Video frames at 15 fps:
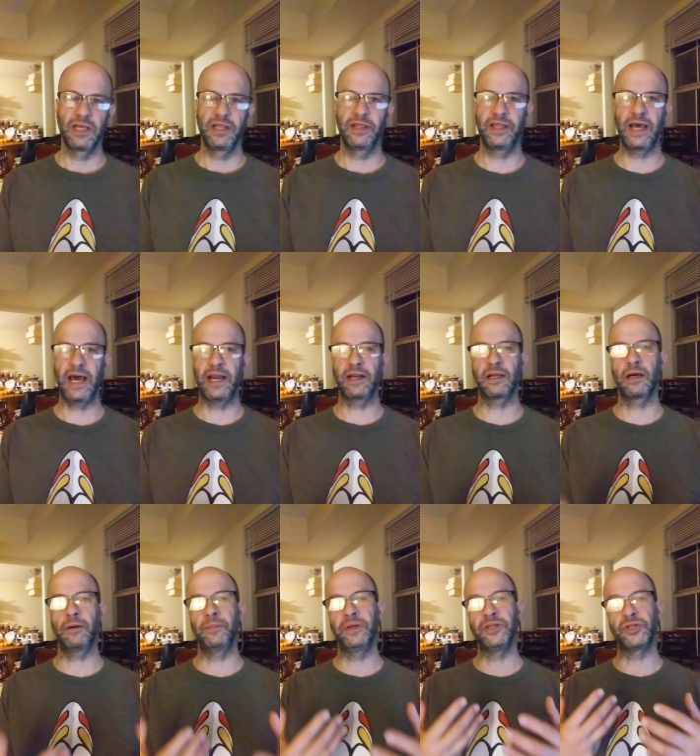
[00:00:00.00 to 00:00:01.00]
that
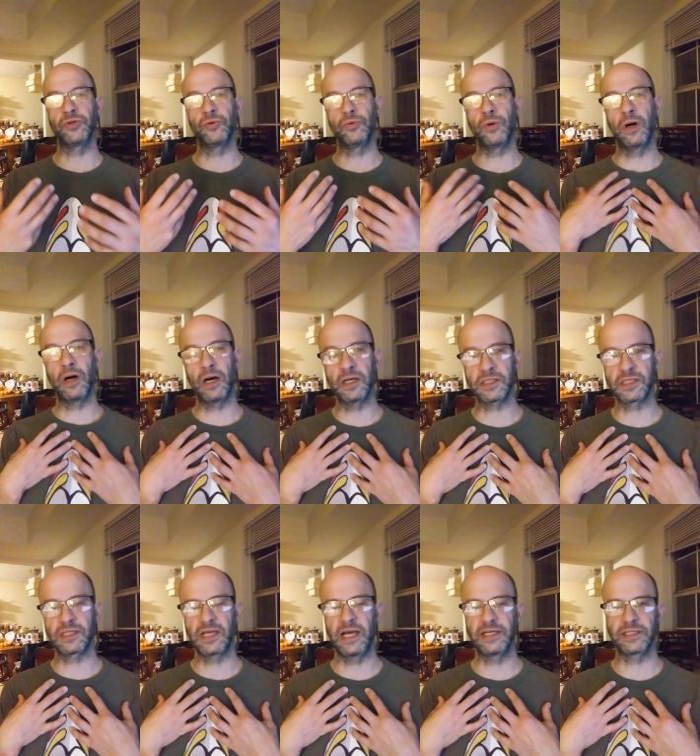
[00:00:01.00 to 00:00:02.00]
come into us
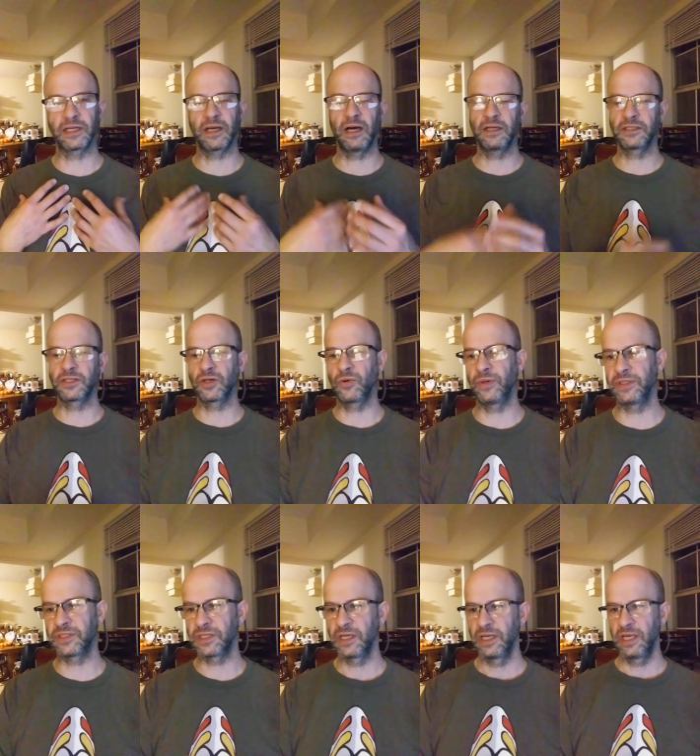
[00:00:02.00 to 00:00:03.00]
as a
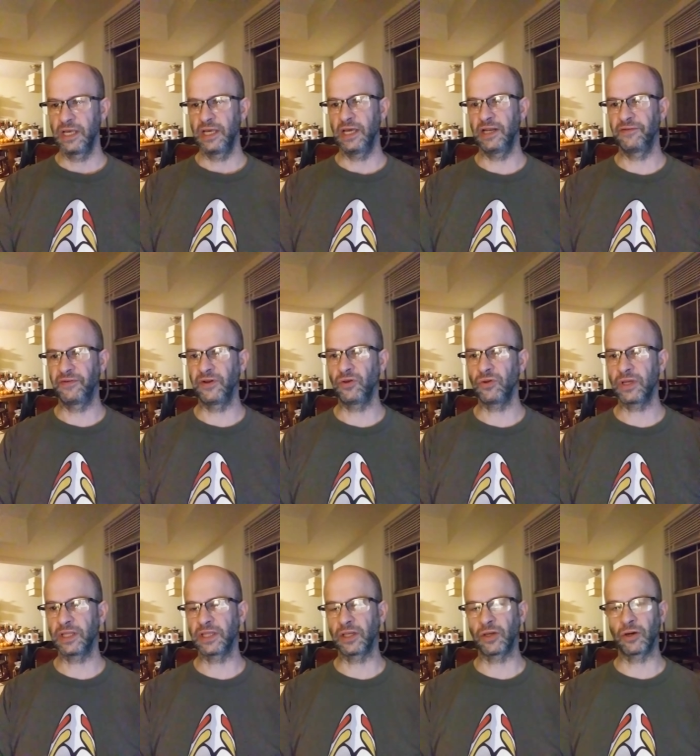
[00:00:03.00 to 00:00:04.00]
consequence, and if we look at
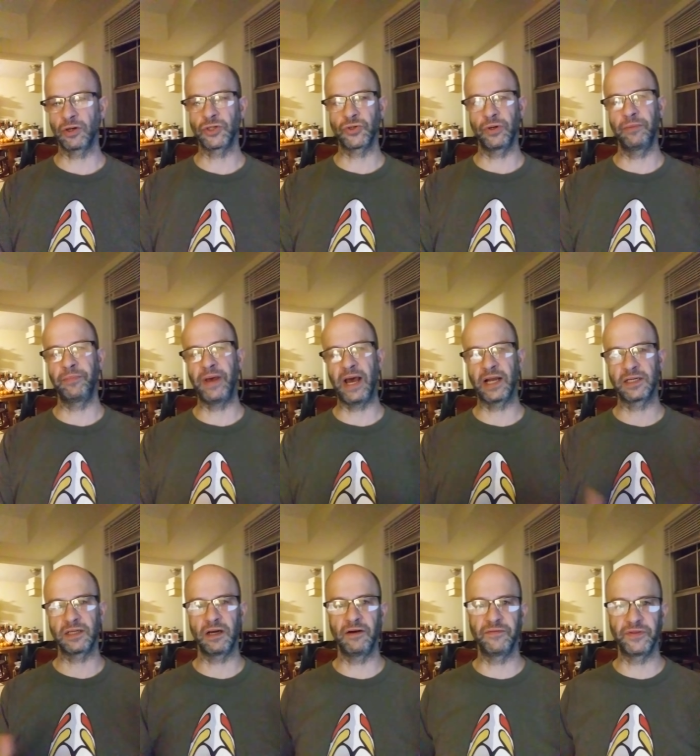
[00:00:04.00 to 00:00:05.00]
the larger impact
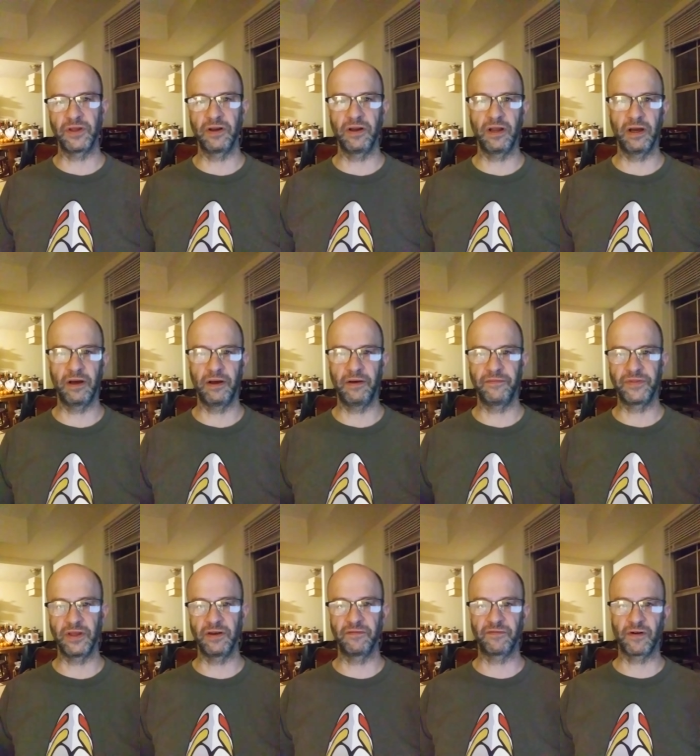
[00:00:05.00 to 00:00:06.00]
of the uh, of the
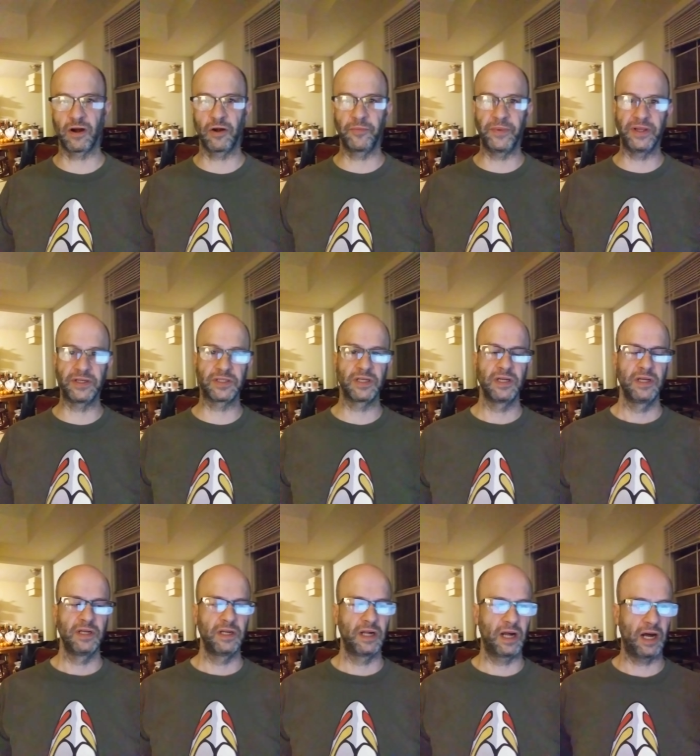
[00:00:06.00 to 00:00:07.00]
environment
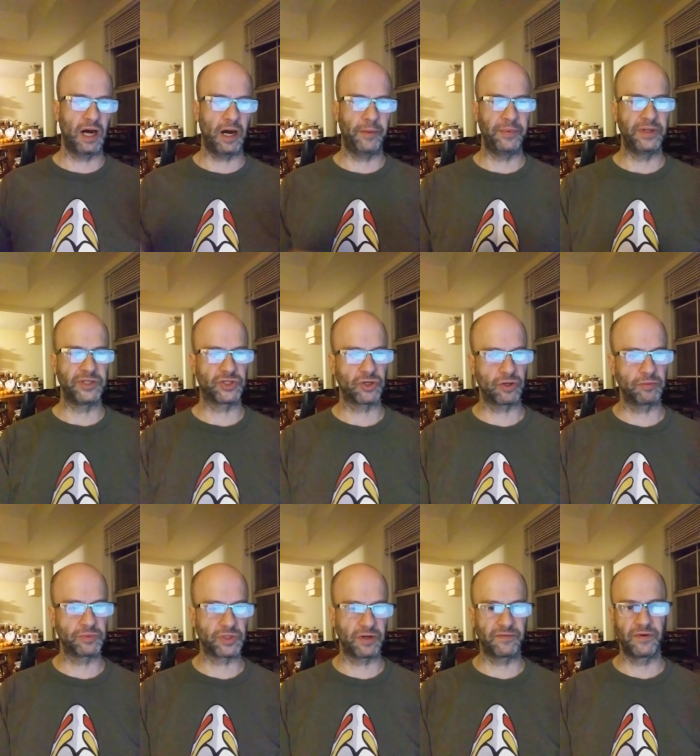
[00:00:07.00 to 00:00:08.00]
um, in
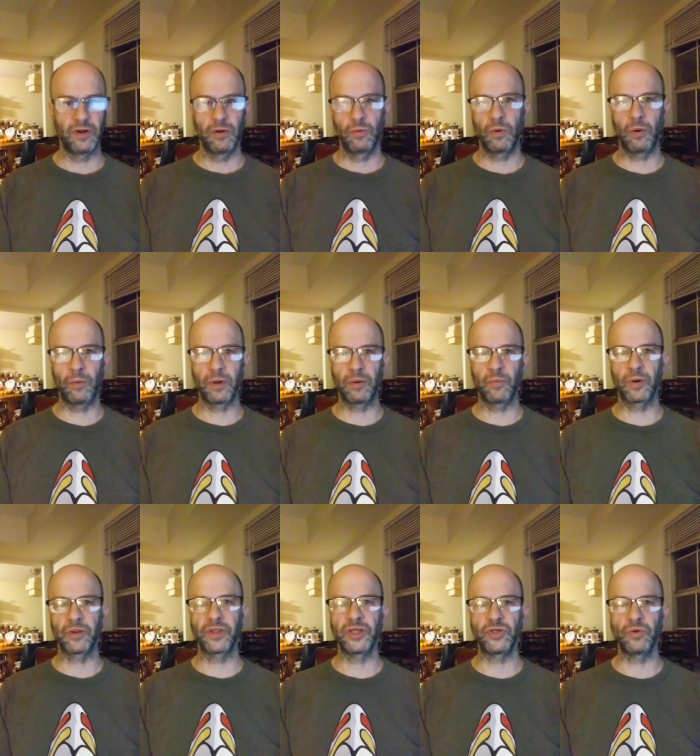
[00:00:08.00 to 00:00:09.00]
terms of well, what what are
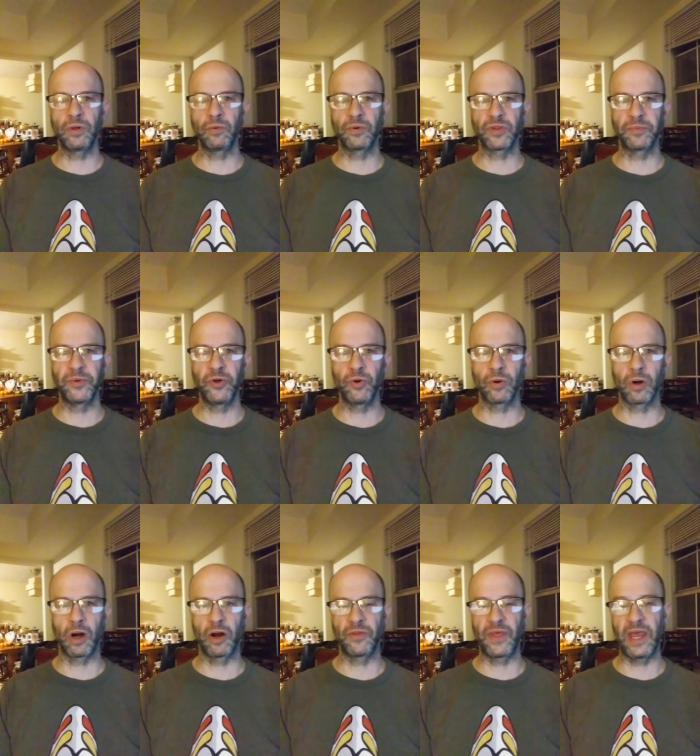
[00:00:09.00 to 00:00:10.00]
they doing with the manure?
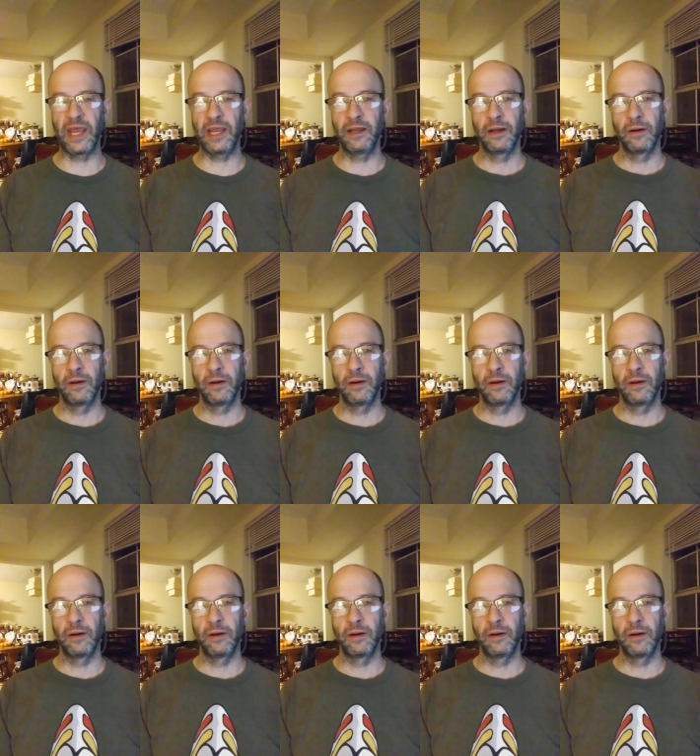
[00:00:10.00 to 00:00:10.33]
Are they